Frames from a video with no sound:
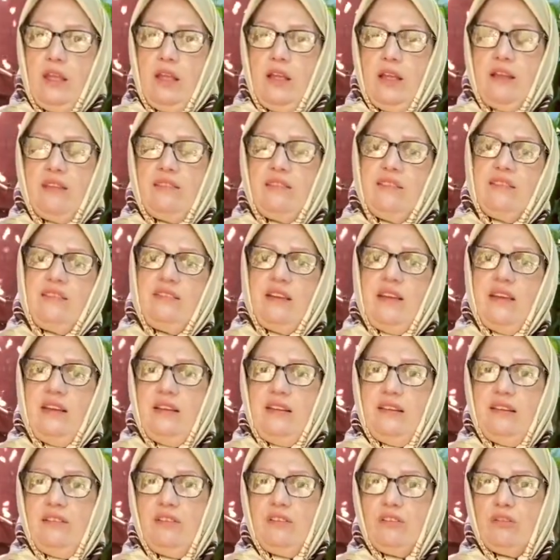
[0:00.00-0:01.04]
is a
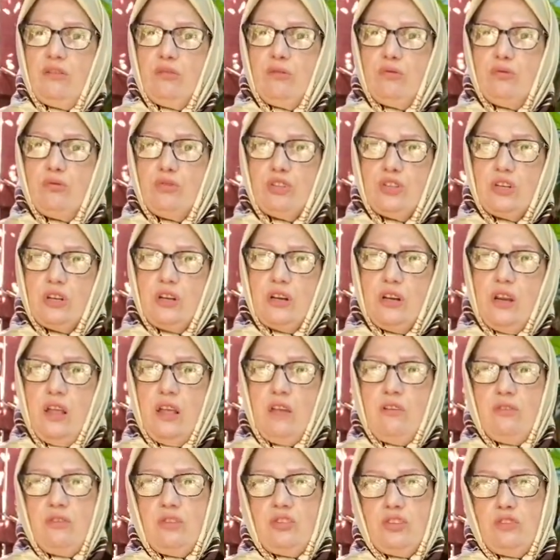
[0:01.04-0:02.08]
saline solution,
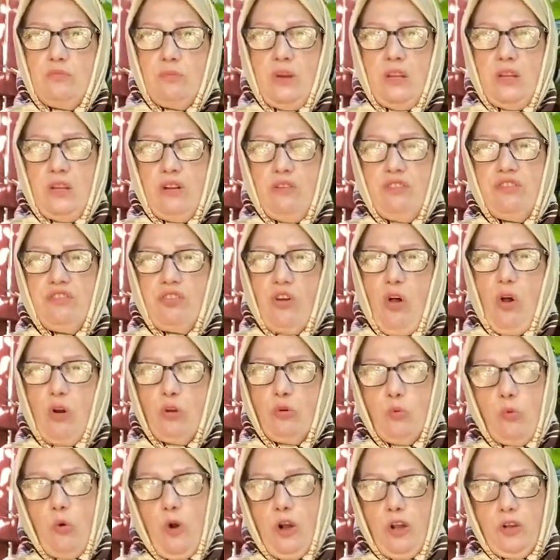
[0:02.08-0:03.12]
which is made of
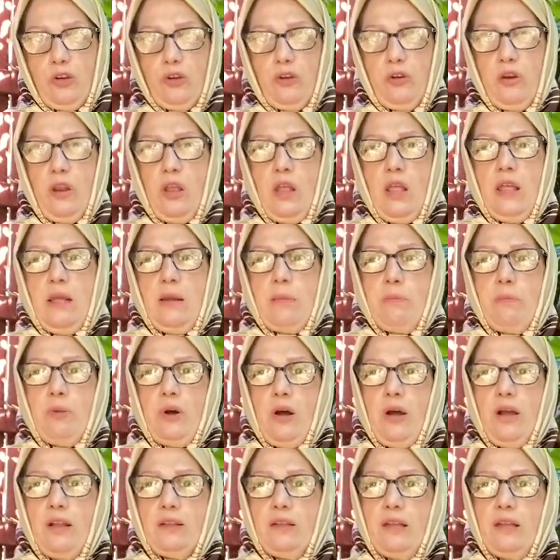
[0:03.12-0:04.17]
salt water.
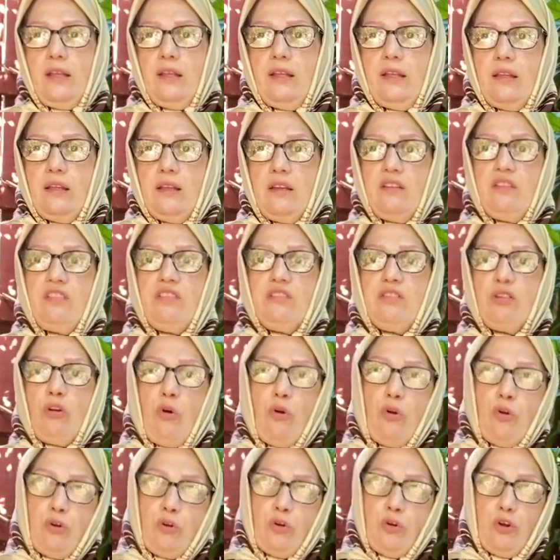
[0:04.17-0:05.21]
But it's
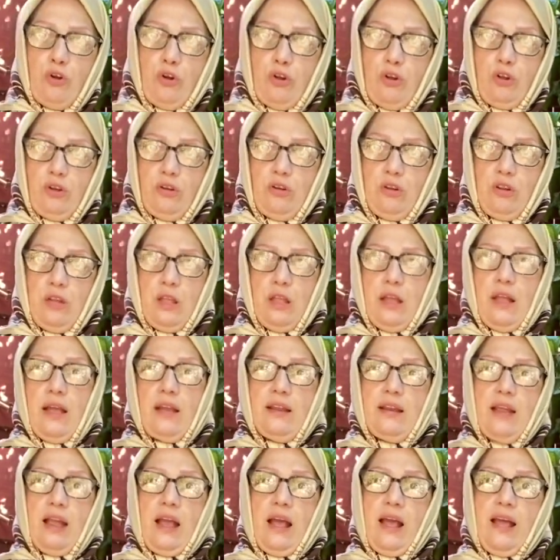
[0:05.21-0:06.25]
so good,
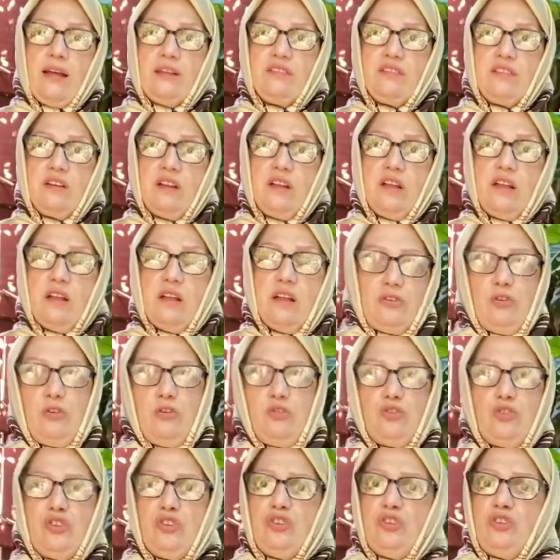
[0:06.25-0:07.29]
and
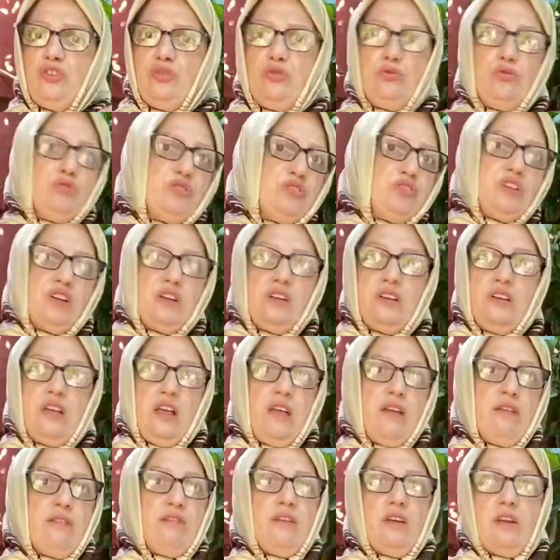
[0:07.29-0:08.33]
you just use it
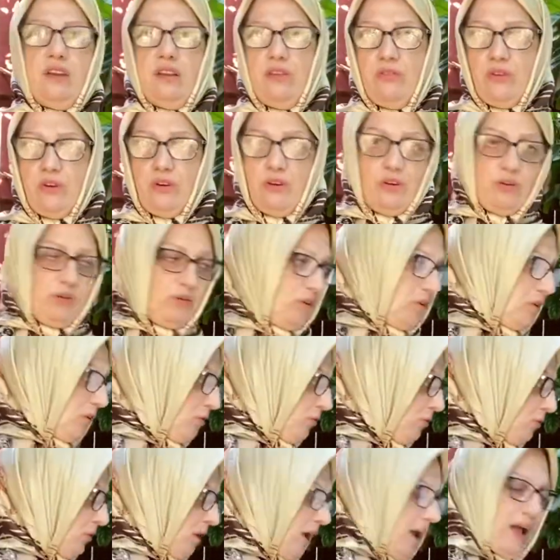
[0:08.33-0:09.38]
whenever you need it
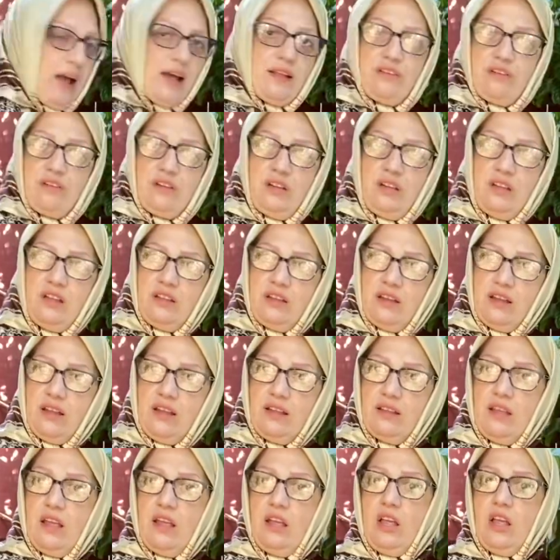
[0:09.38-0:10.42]
or as
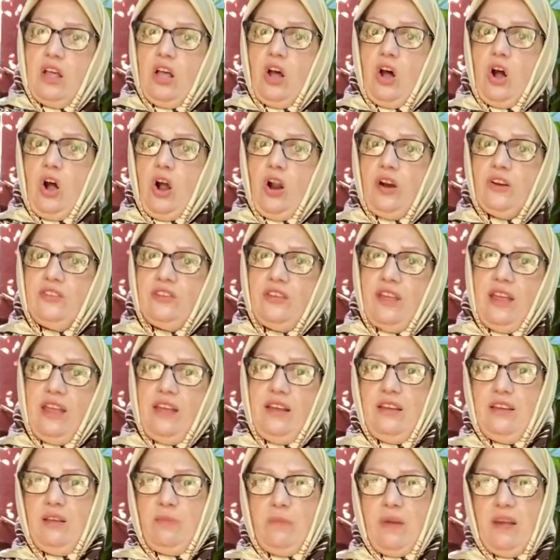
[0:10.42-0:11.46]
needed on
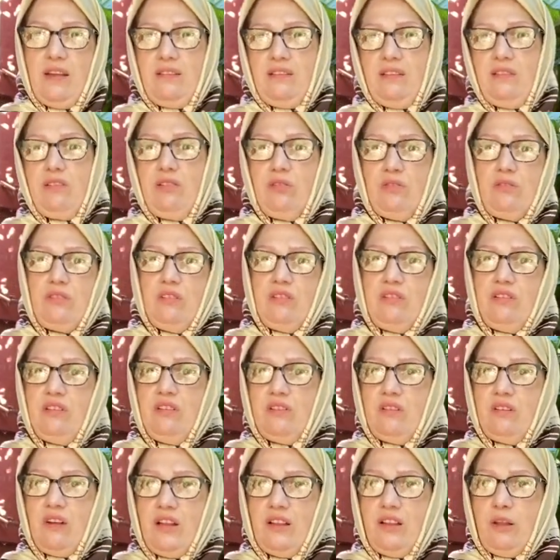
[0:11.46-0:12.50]
daily basis. So this
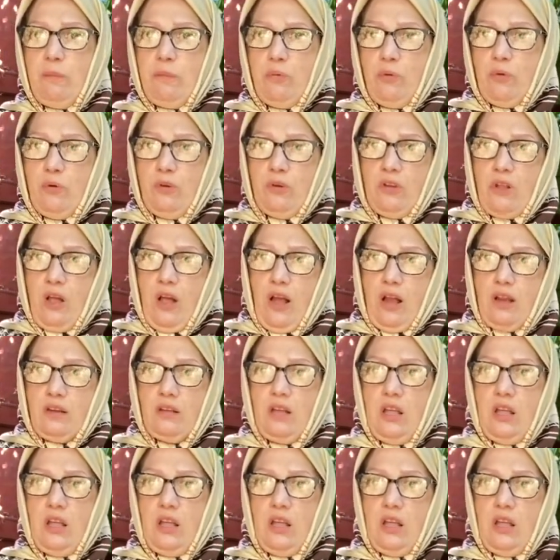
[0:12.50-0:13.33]
is not a product